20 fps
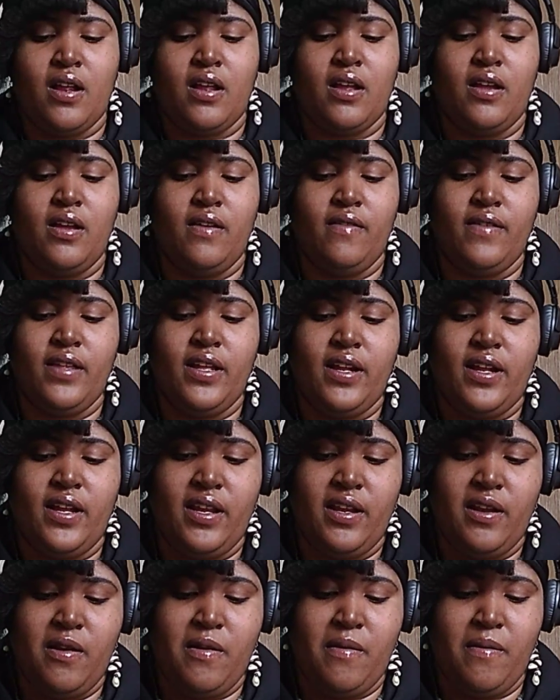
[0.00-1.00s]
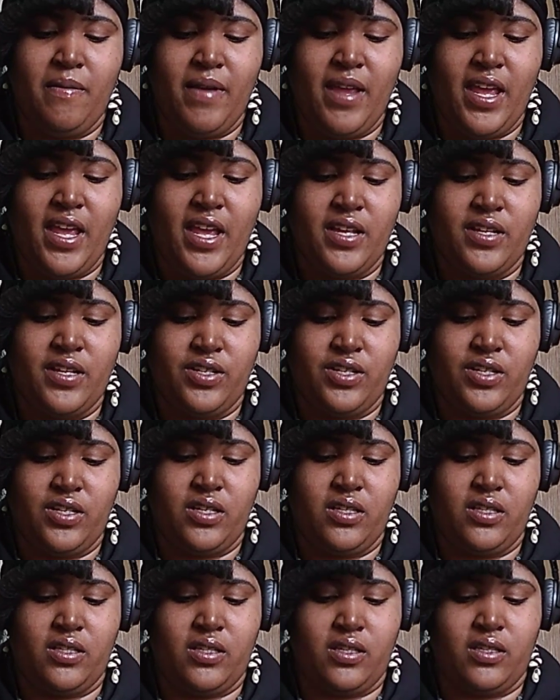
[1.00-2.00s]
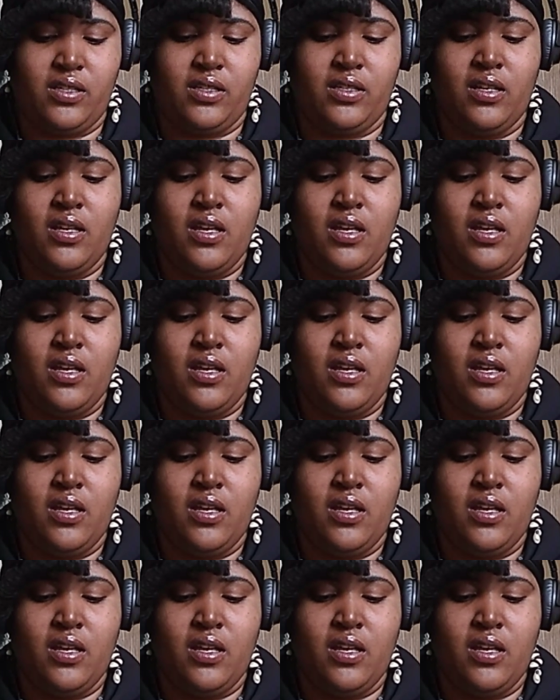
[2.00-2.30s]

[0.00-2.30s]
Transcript: of their inner passions.